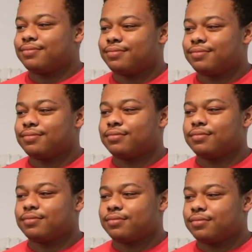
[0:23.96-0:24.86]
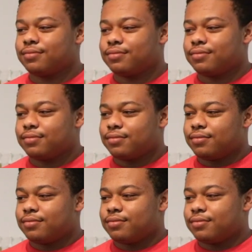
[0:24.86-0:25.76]

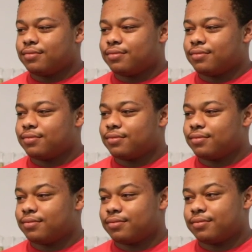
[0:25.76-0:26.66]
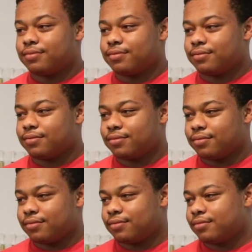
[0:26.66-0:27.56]

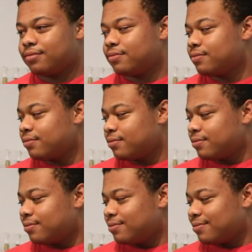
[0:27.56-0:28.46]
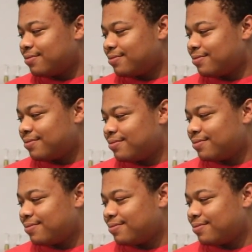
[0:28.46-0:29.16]
No words are spoken by the person on screen.